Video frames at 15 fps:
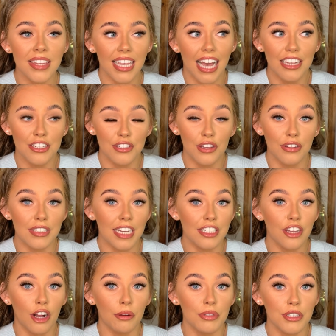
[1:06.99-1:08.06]
I just thought
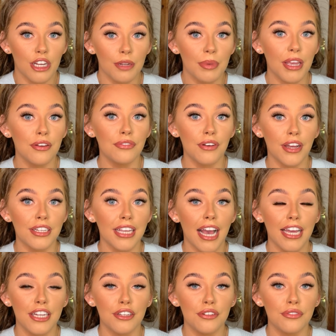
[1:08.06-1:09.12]
TikTok was going to be a fun
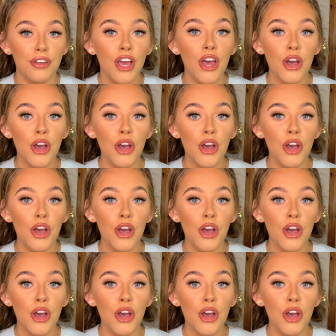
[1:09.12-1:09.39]
kind of